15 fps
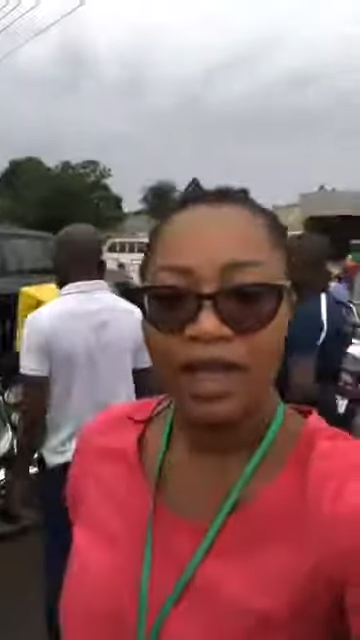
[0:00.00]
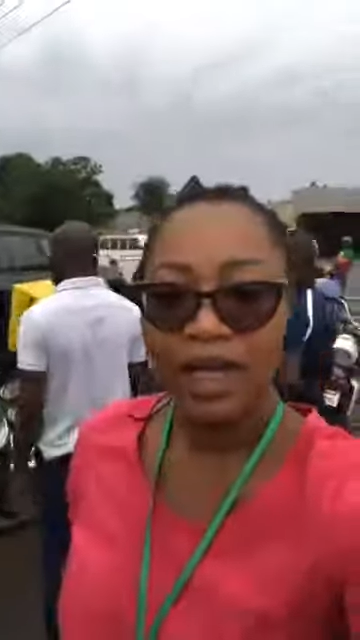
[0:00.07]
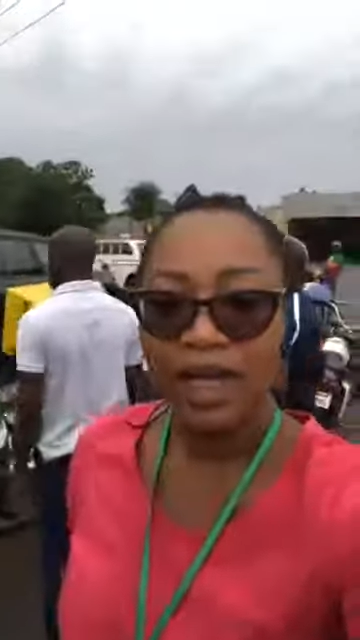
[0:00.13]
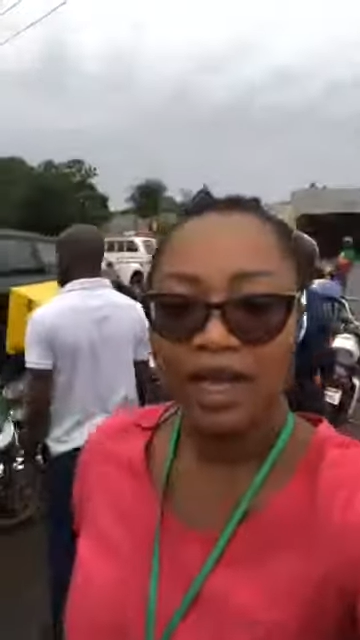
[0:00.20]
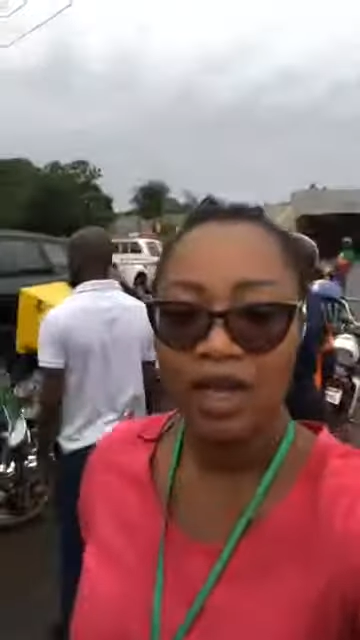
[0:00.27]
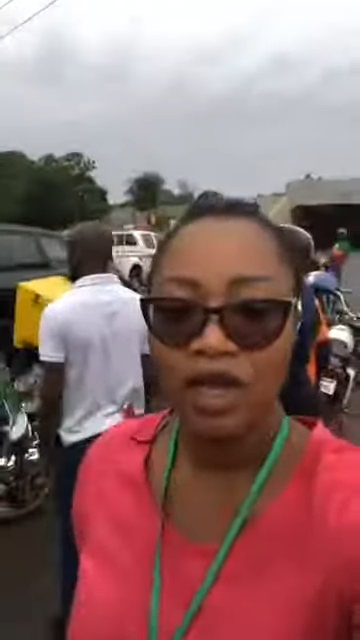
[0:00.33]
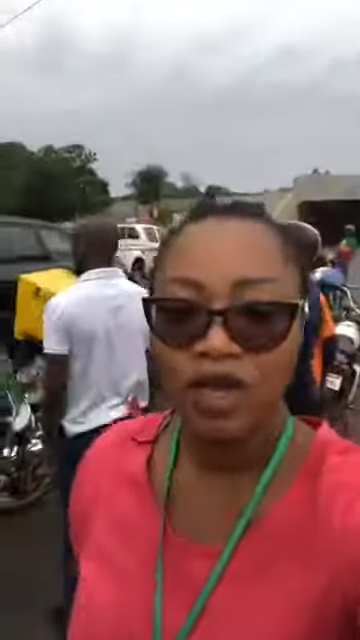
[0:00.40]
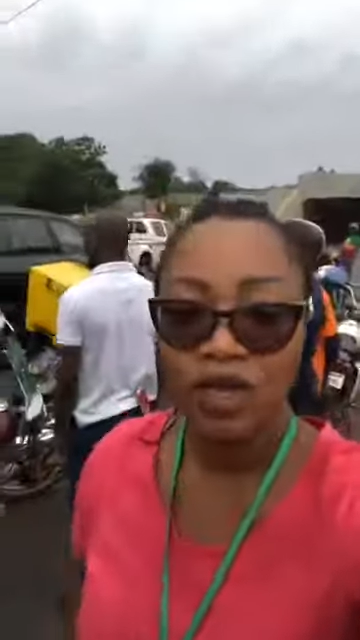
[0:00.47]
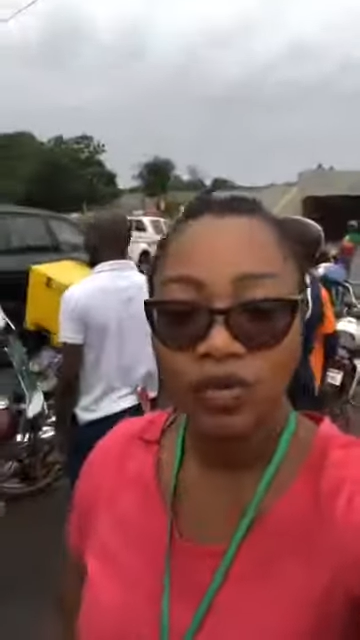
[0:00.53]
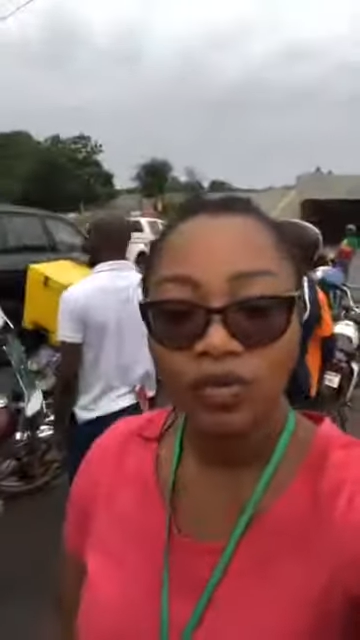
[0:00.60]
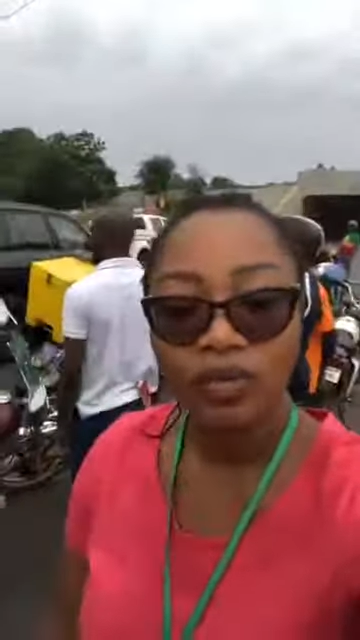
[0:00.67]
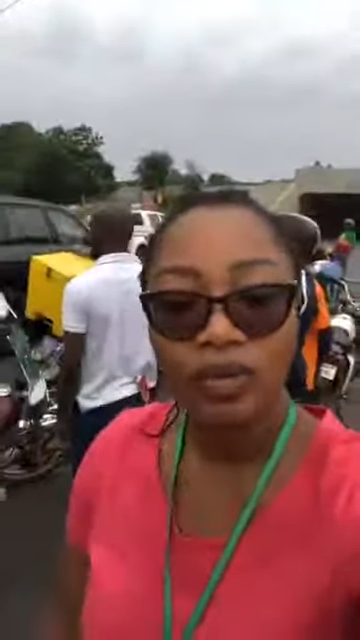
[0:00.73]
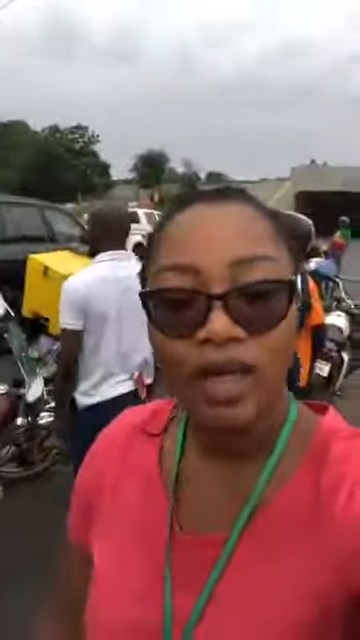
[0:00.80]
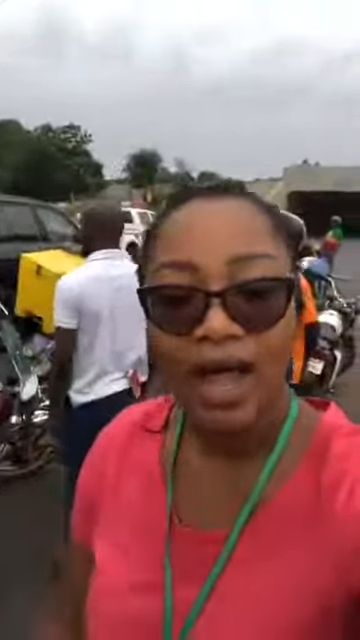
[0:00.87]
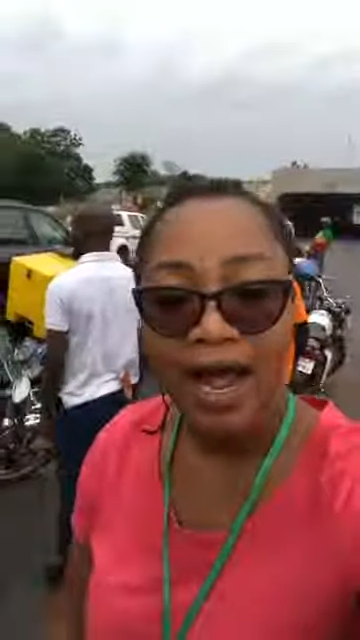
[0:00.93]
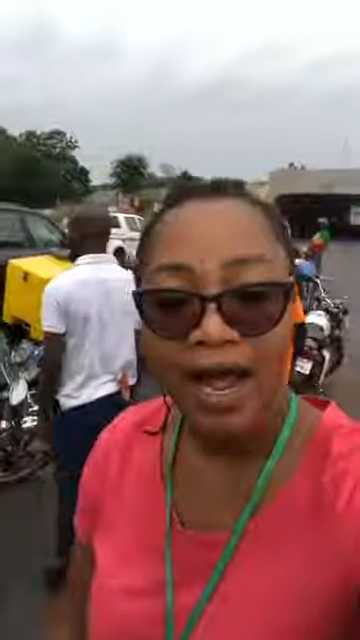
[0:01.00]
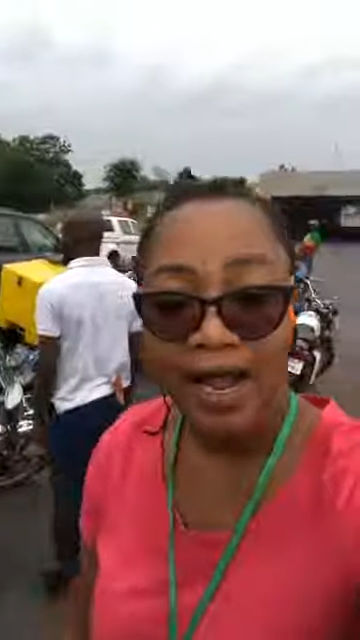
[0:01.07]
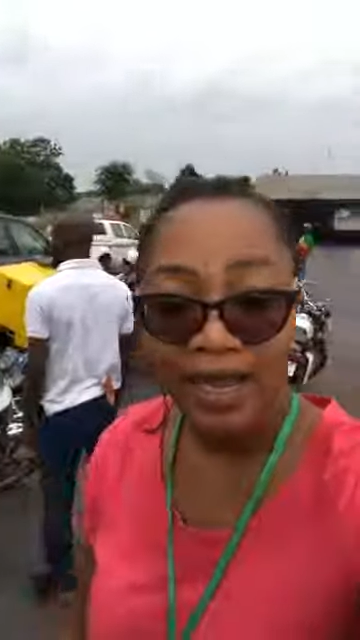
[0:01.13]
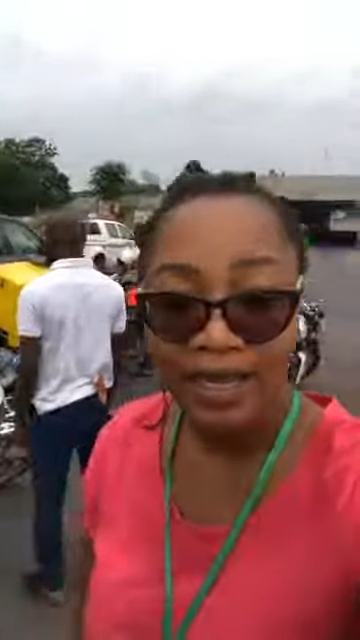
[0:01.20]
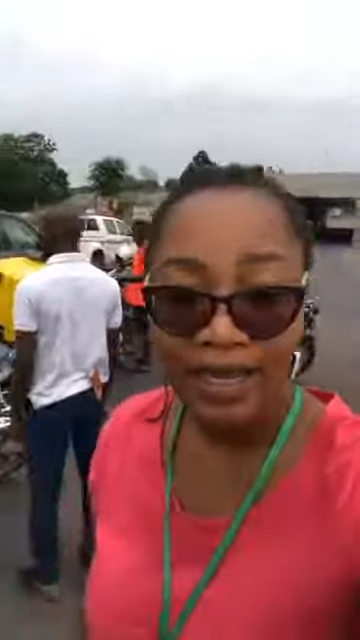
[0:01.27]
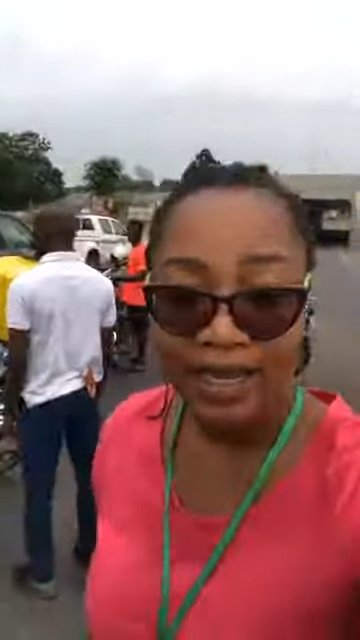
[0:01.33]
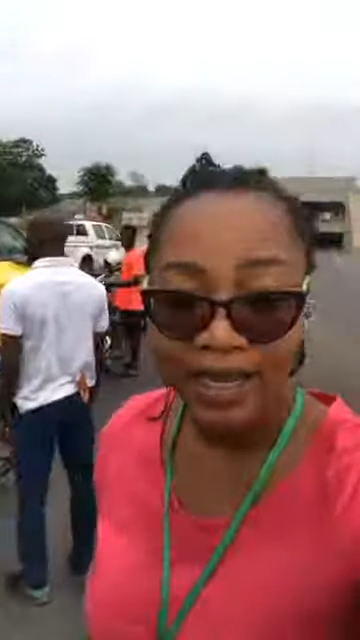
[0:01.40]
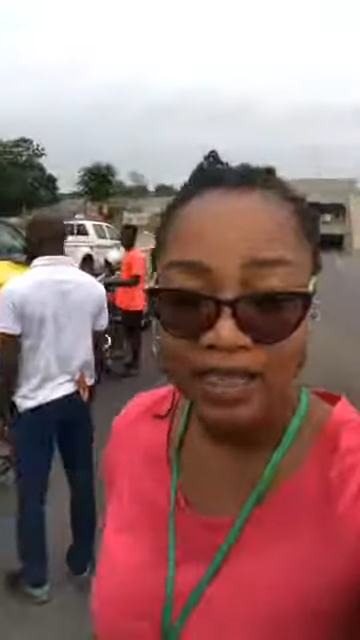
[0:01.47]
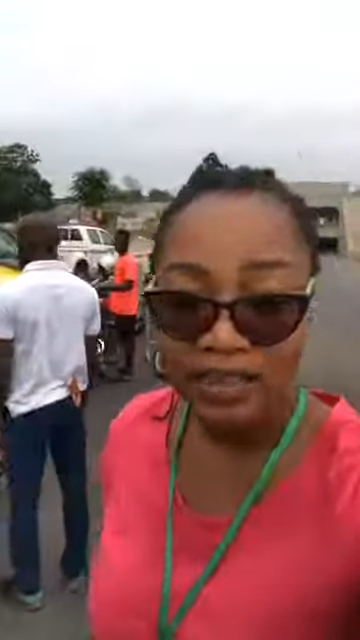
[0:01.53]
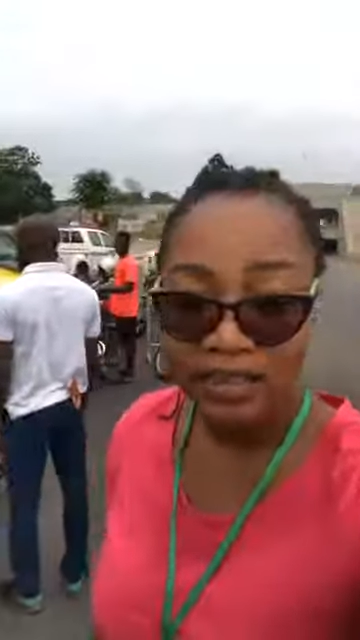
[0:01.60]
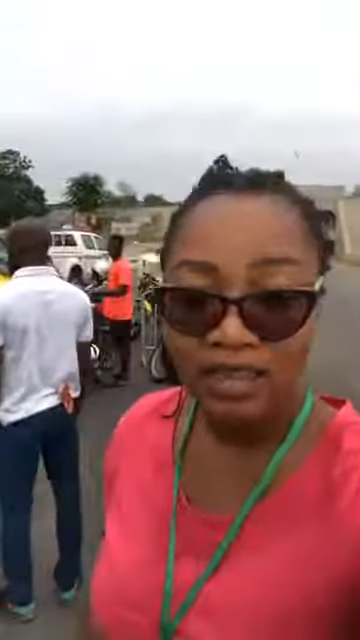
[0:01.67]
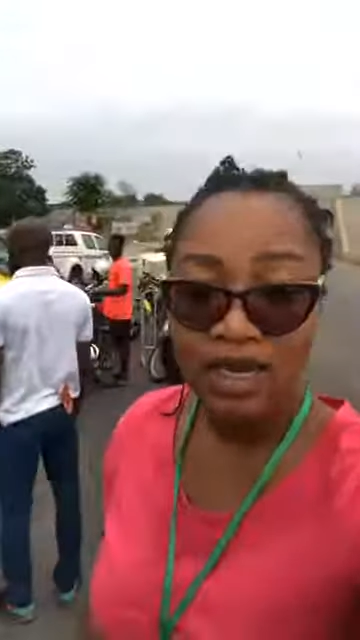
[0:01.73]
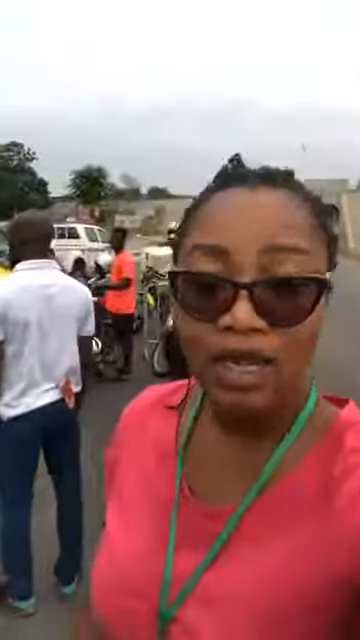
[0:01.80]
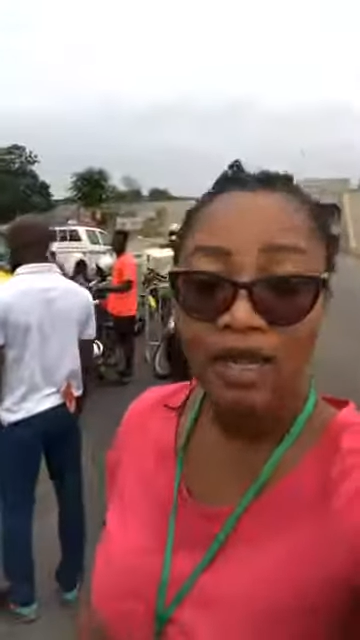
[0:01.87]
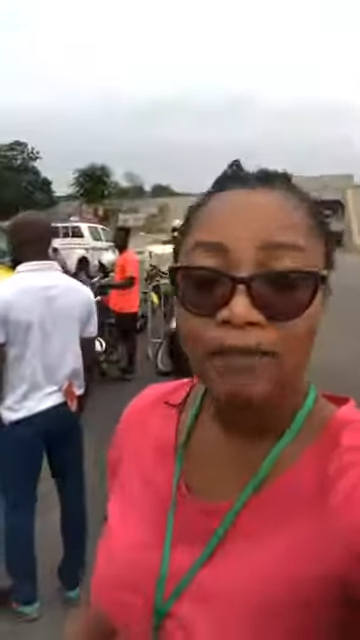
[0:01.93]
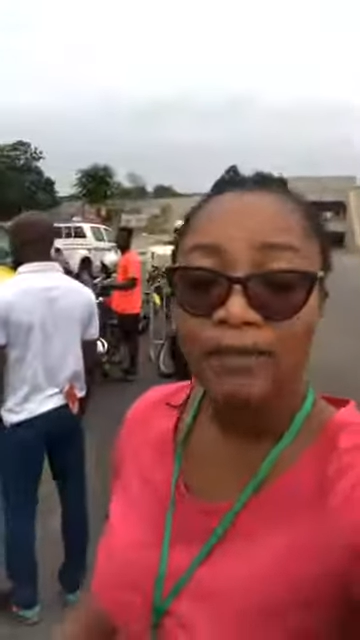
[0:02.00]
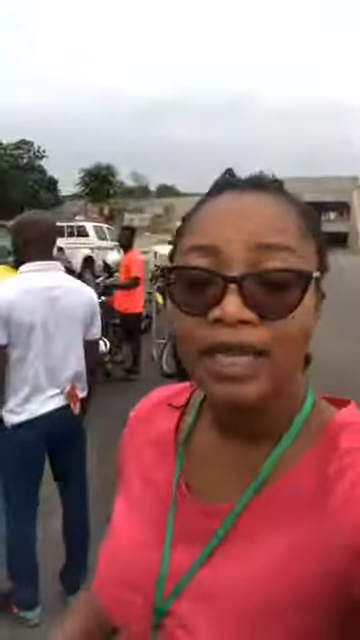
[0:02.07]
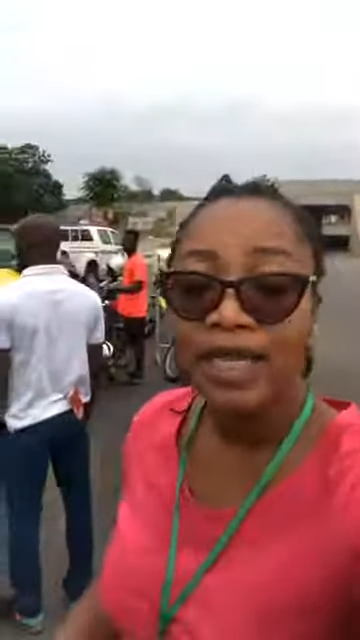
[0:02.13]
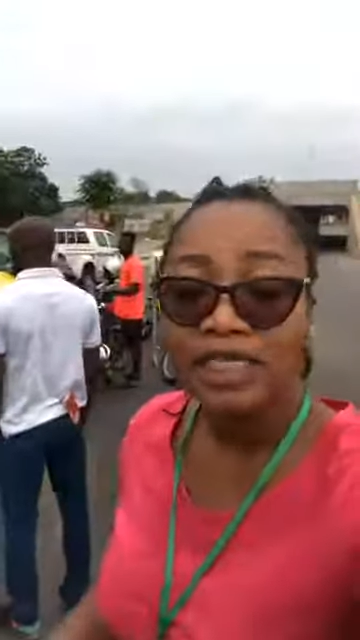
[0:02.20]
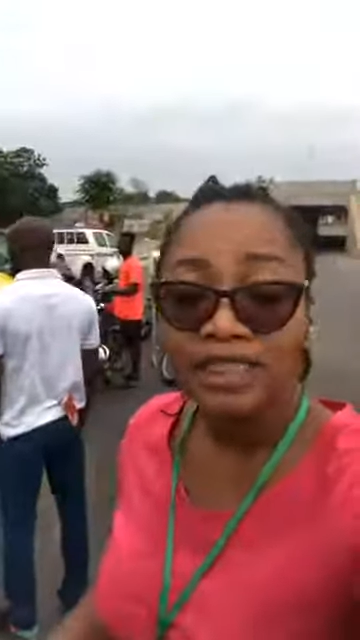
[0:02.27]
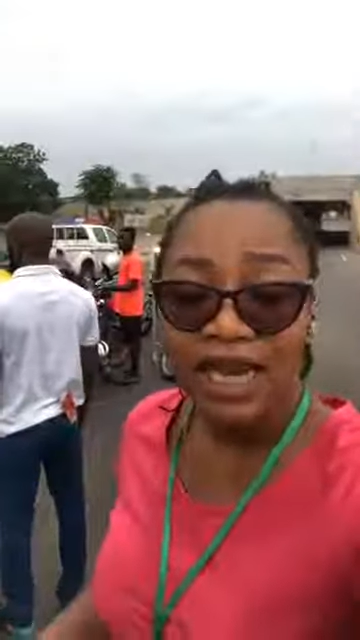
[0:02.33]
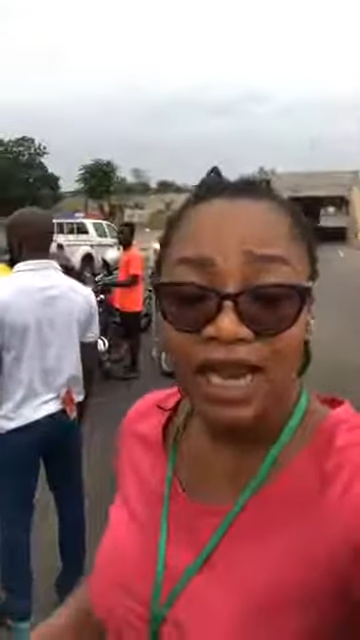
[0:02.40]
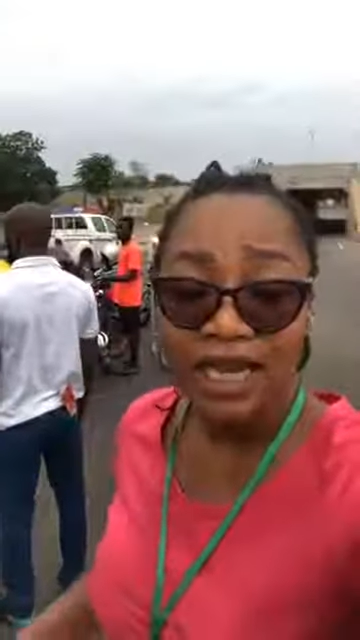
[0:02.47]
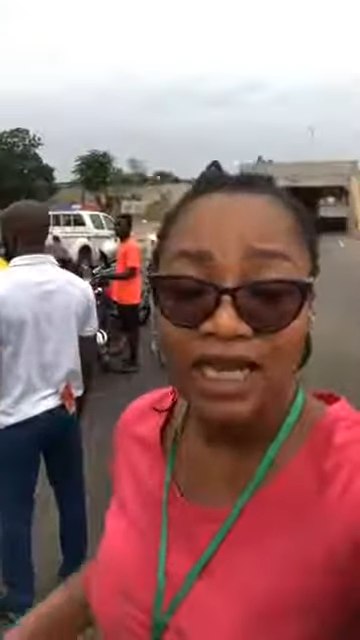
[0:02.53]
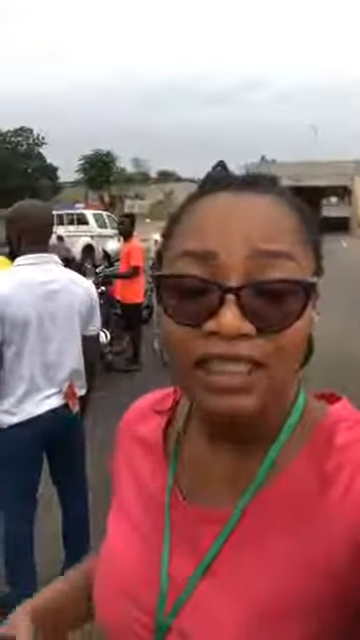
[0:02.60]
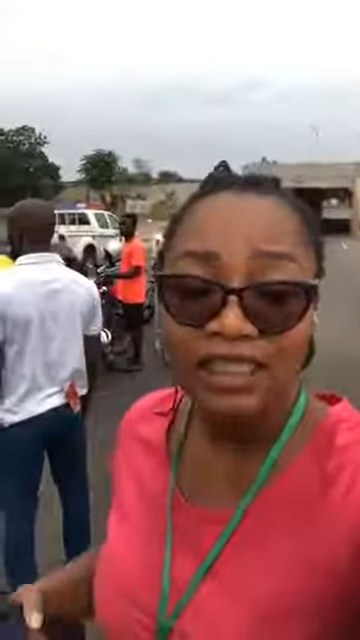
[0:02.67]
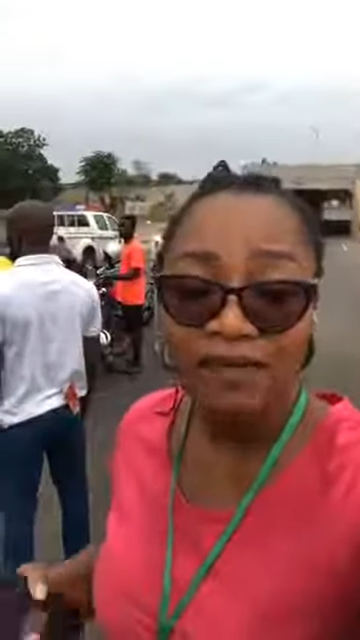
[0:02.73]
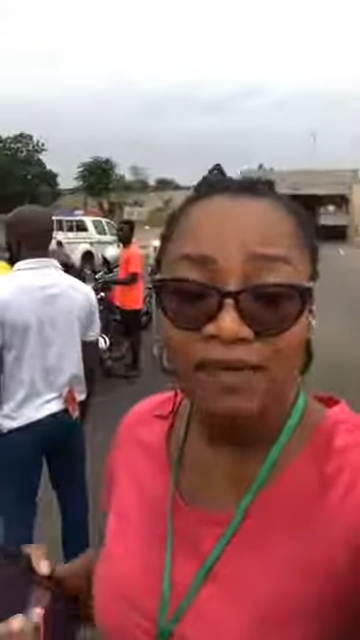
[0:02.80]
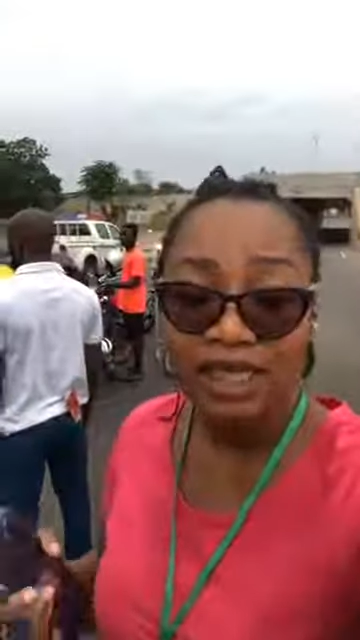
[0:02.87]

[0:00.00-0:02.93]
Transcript: Hello, hi guys. Please, I need some